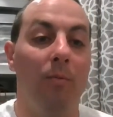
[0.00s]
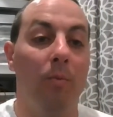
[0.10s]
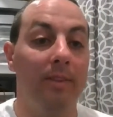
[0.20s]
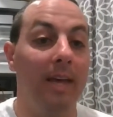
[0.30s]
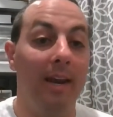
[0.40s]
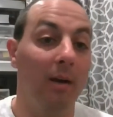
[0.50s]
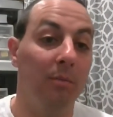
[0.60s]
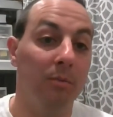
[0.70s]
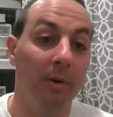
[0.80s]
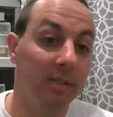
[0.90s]
what that
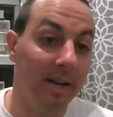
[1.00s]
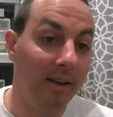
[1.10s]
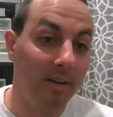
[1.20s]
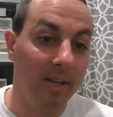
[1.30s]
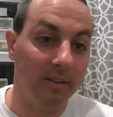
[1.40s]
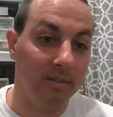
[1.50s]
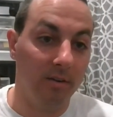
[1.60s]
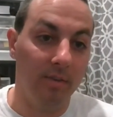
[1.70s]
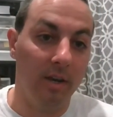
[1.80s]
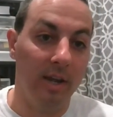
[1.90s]
animal's personality is
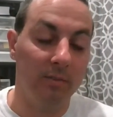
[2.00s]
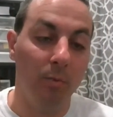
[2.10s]
over the next